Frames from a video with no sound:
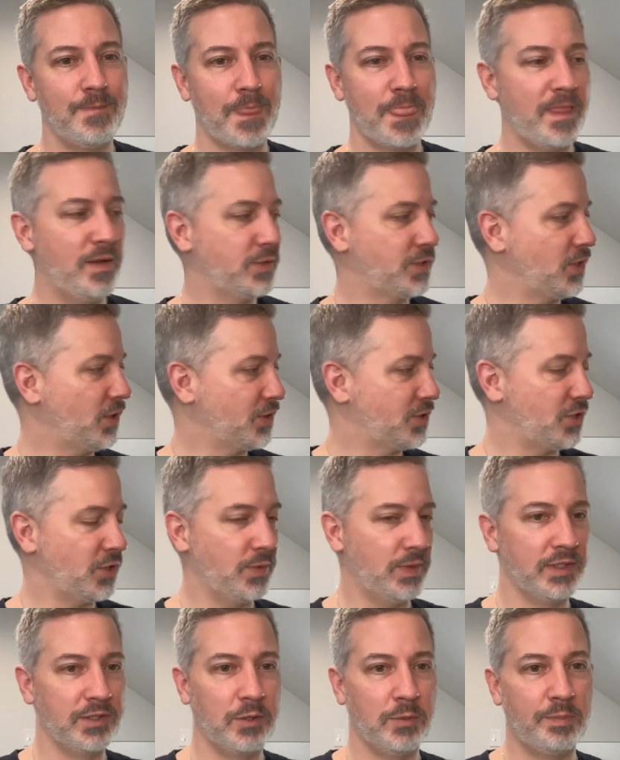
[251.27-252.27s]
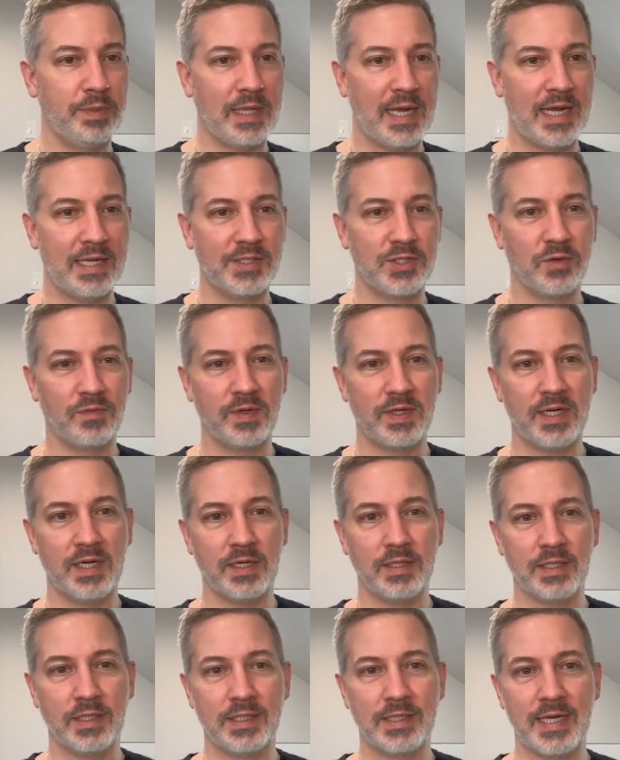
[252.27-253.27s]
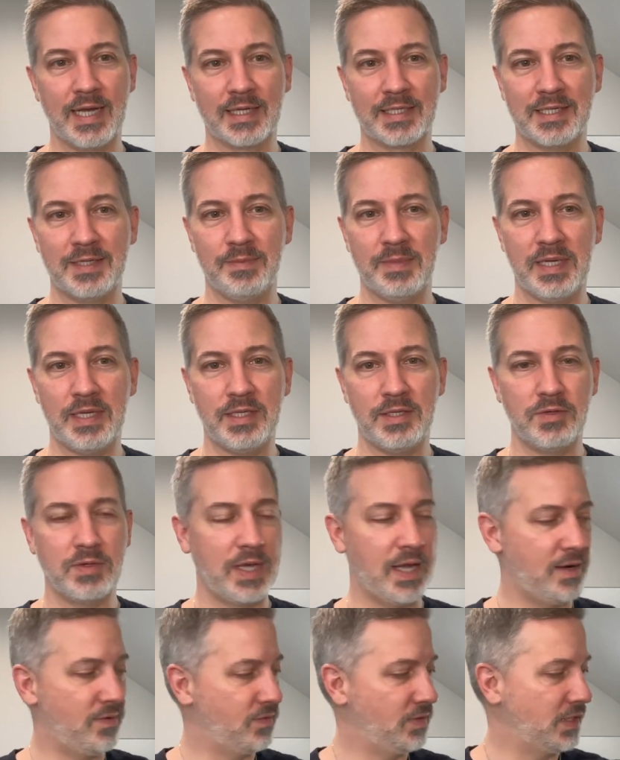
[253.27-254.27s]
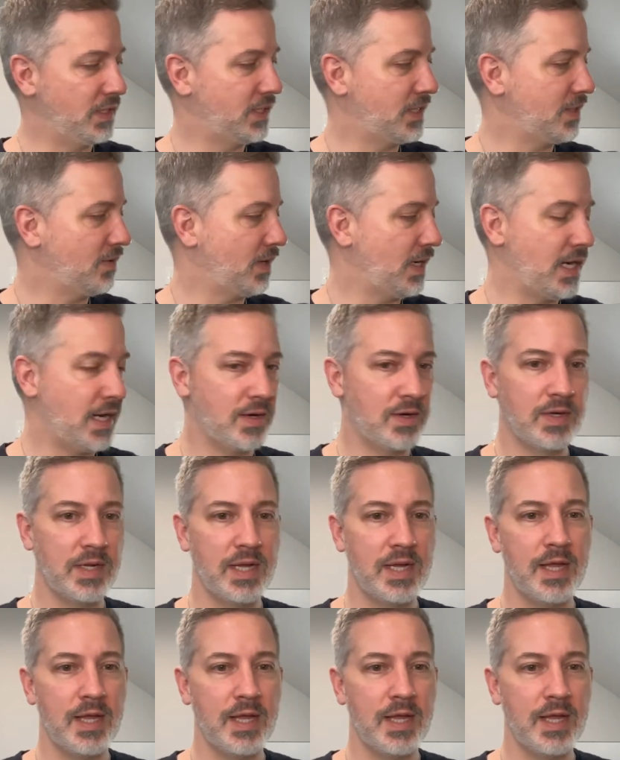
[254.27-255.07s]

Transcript: There's also a little plant over here that's next to me that you can't really see right now,